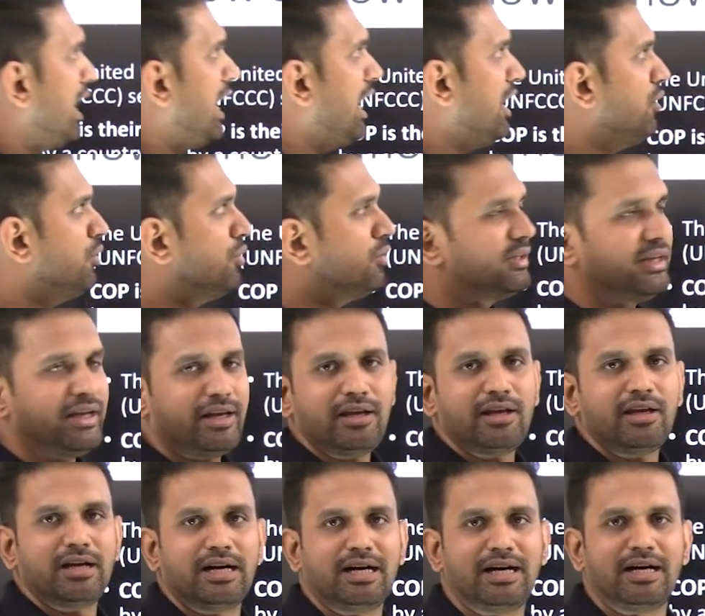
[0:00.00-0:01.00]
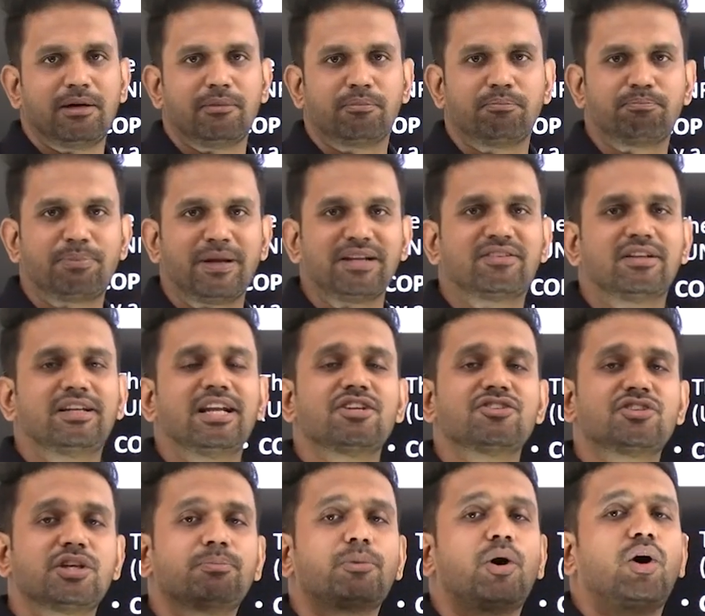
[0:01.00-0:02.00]
how the
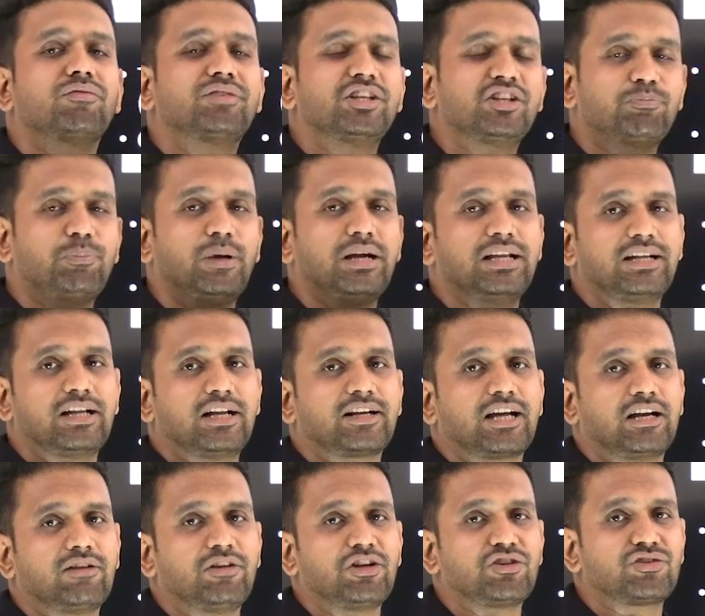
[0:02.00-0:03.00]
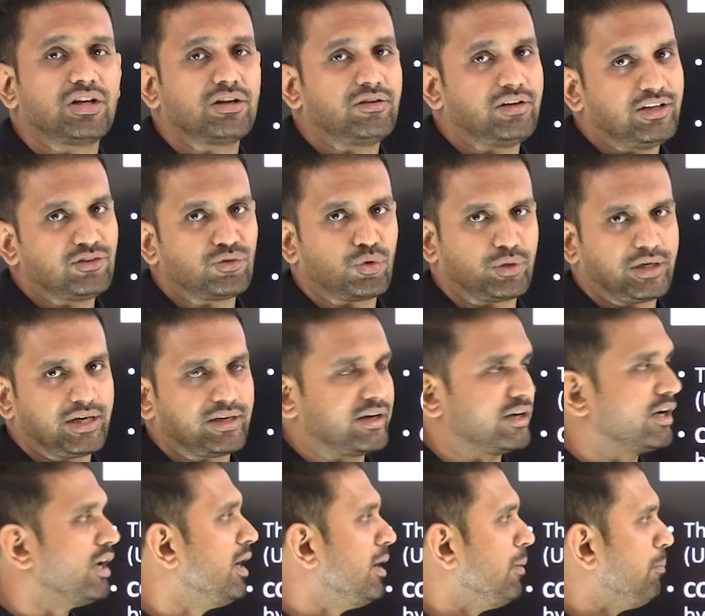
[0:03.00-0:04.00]
presidentship of this particular convention is
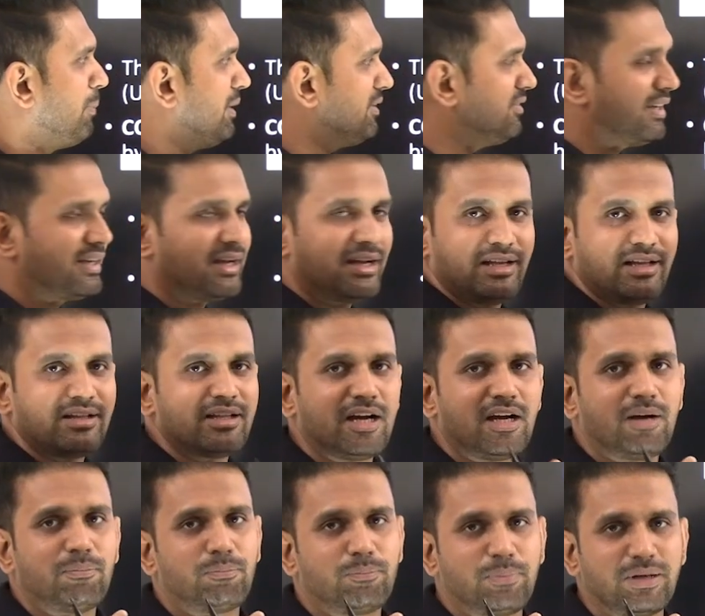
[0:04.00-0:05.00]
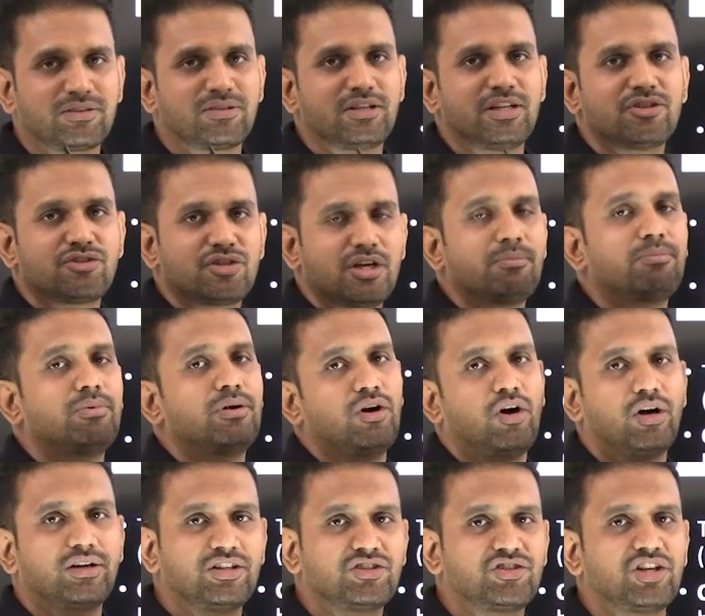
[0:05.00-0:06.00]
rotated. Basically, the presidentship
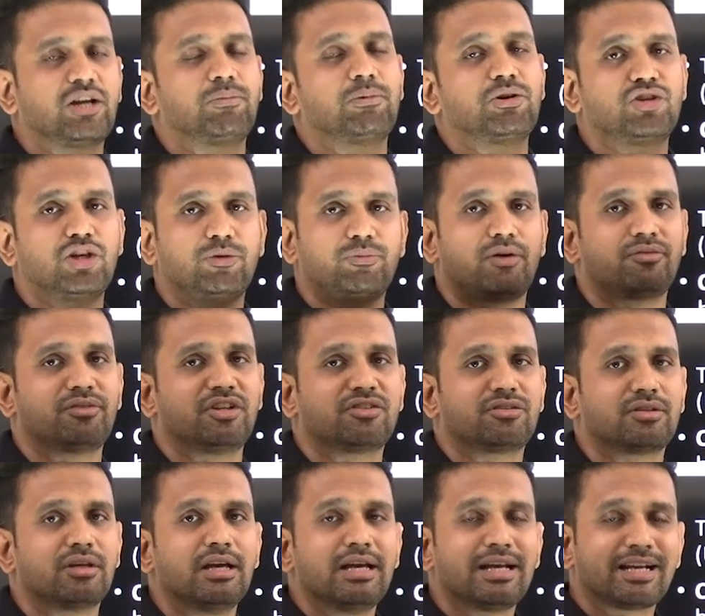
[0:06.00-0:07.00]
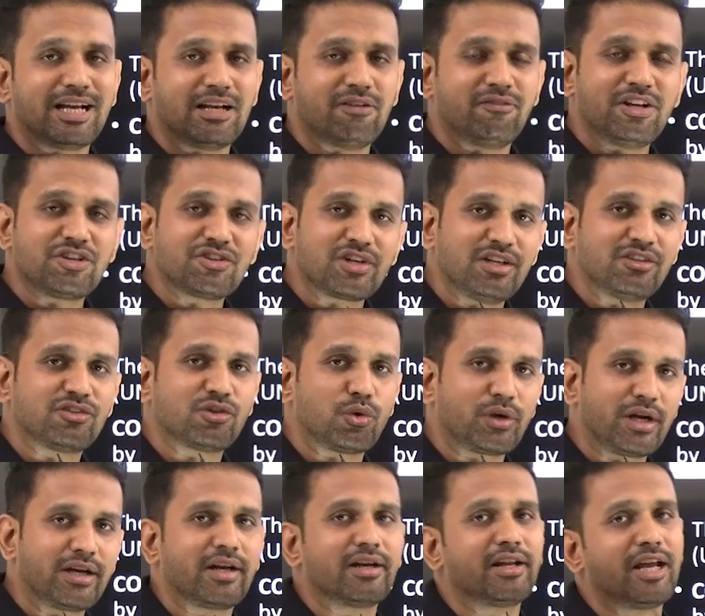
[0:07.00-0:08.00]
or the chairmanship of this convention is
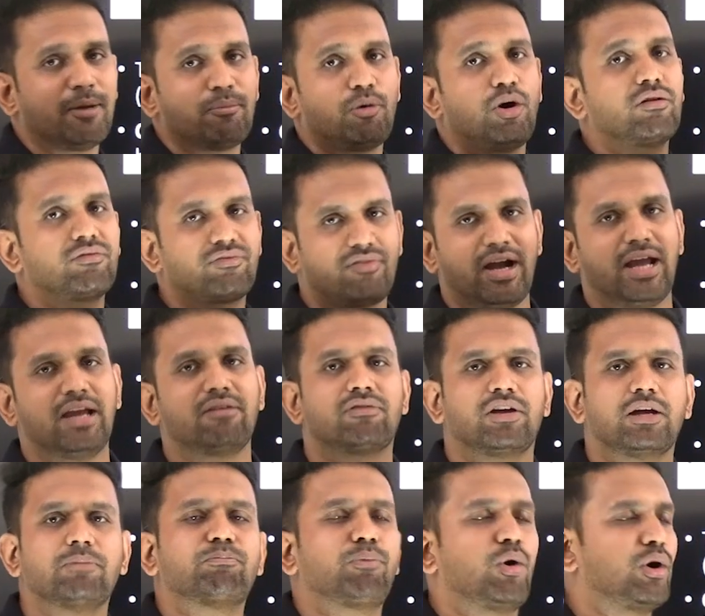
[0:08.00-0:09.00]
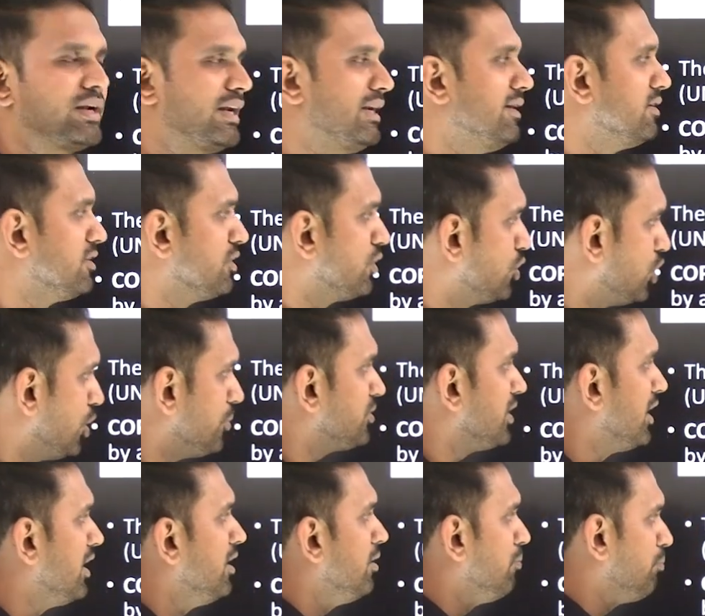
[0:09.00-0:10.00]
rotated among 5 important groups
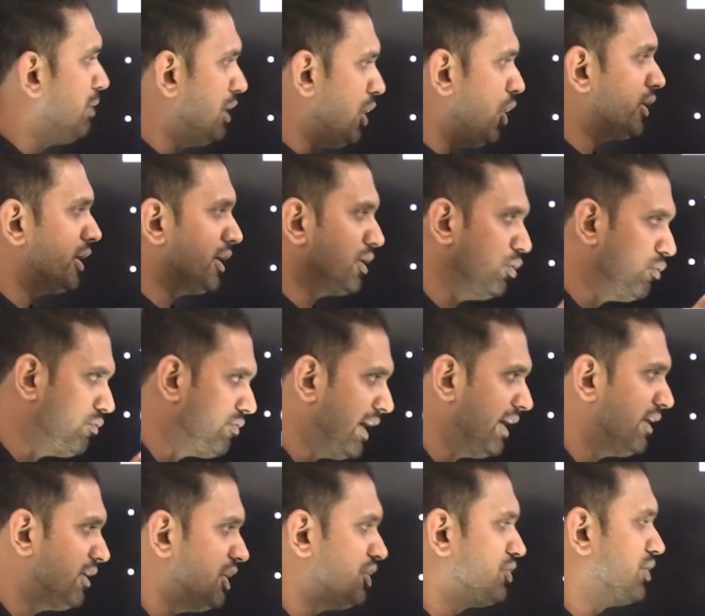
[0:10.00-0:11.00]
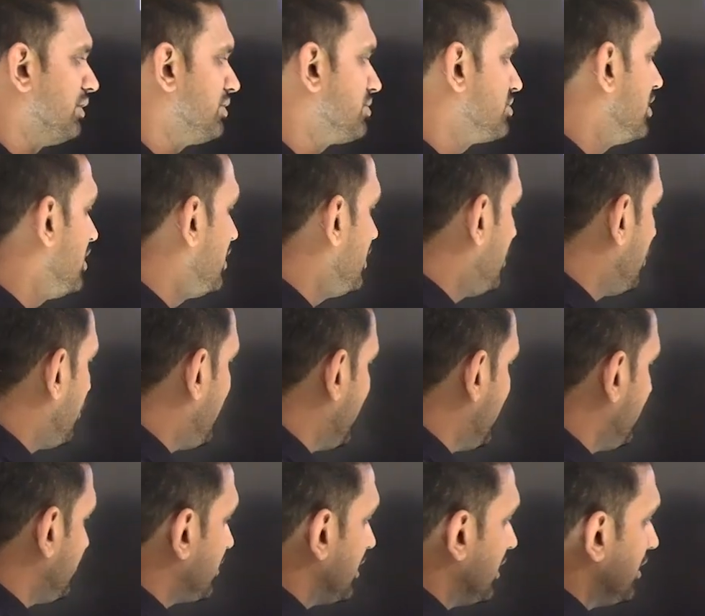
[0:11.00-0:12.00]
belonging to 5 regions. One
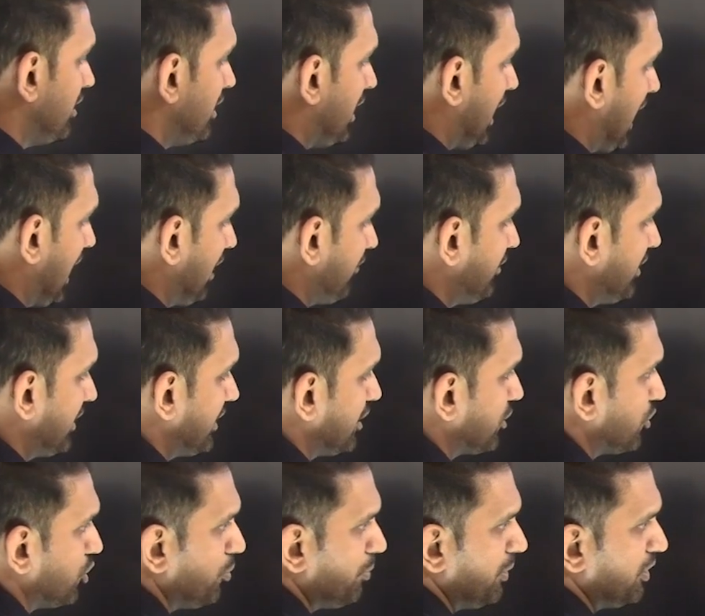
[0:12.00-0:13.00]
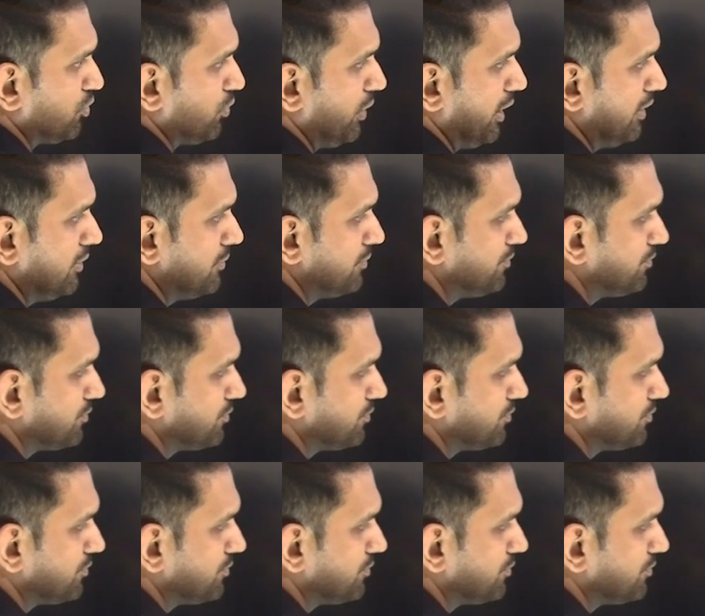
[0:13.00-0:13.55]
is African group is one.